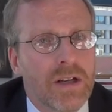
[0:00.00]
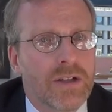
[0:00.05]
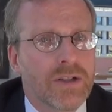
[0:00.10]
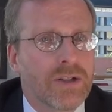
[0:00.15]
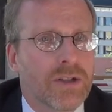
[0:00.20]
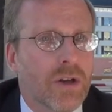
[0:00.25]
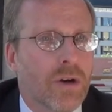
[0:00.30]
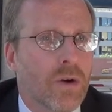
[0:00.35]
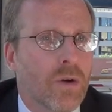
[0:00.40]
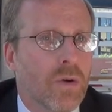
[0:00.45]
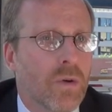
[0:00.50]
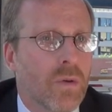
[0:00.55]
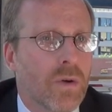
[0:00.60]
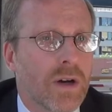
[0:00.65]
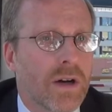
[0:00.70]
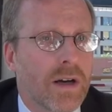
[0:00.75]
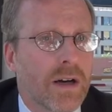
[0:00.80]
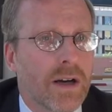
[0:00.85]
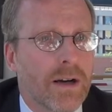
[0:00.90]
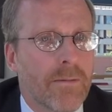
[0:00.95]

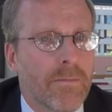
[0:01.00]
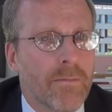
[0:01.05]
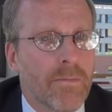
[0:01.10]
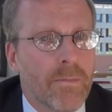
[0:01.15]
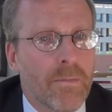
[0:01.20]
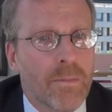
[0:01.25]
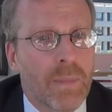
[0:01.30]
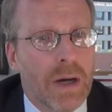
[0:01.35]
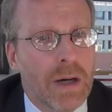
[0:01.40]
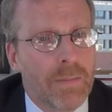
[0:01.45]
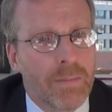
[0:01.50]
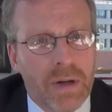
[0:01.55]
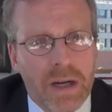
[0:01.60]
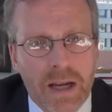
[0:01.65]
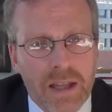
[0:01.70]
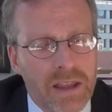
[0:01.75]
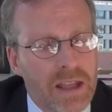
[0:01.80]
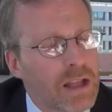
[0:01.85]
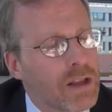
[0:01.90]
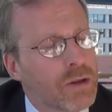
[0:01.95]
So, but
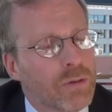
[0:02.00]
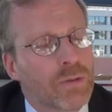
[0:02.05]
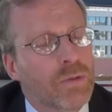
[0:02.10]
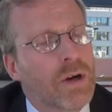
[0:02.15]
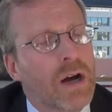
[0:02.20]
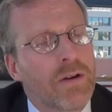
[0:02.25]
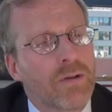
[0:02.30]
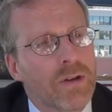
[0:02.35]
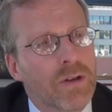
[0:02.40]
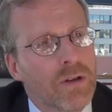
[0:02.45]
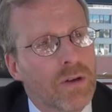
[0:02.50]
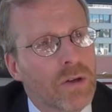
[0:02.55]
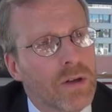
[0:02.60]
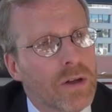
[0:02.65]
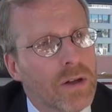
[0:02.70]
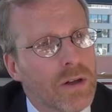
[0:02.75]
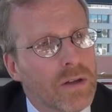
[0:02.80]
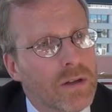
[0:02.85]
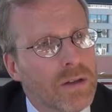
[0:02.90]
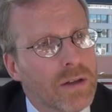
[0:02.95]
I think throughout it
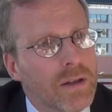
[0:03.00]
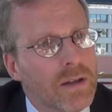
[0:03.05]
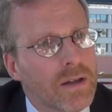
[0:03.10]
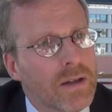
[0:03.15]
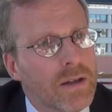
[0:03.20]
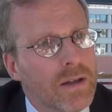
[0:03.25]
all,